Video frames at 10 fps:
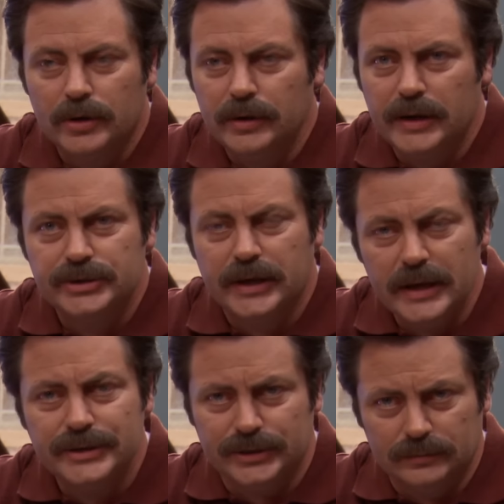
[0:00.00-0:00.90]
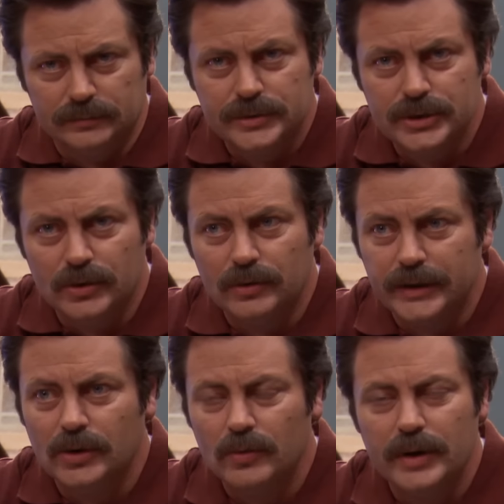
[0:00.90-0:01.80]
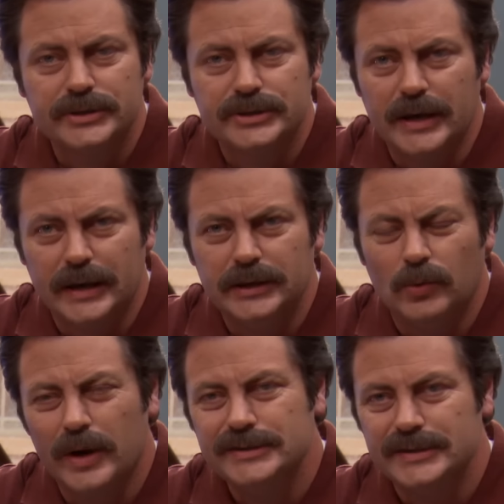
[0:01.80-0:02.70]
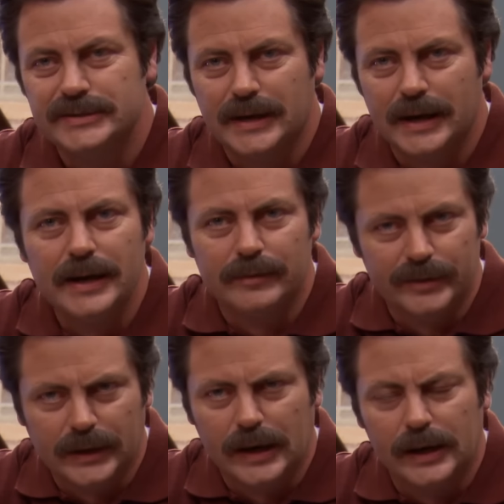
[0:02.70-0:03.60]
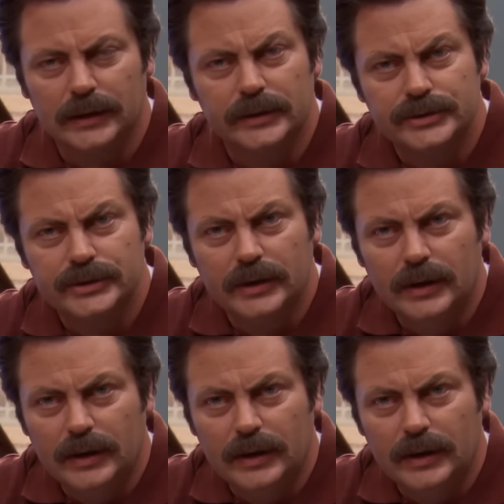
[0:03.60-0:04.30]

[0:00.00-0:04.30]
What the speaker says: a good education, so I don't want to see Andy waste his time in college.